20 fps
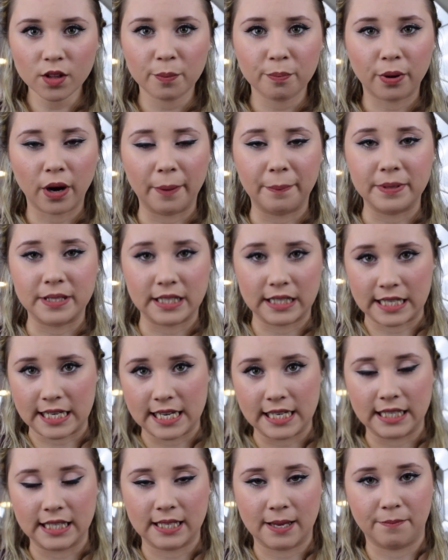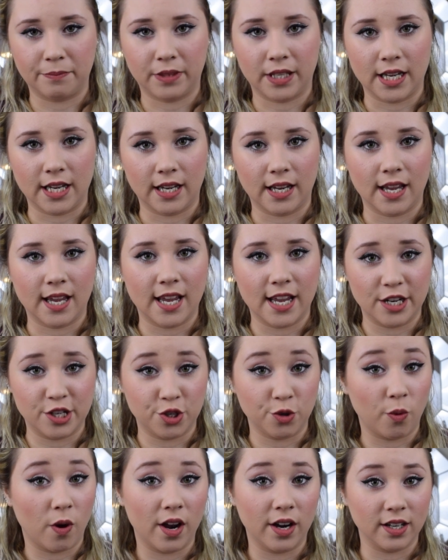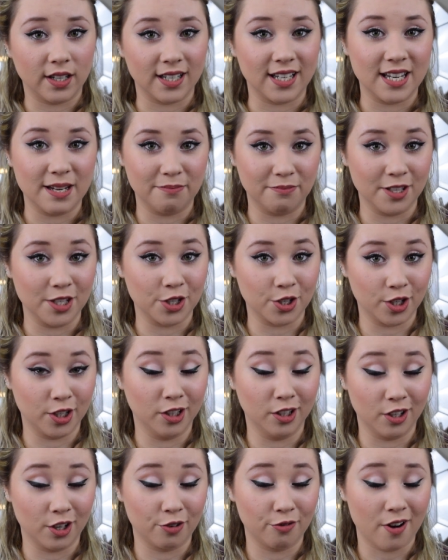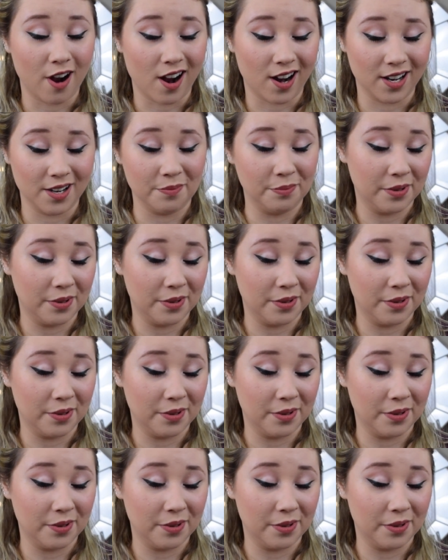purposely eat something and you wanted to keep this good look rocking,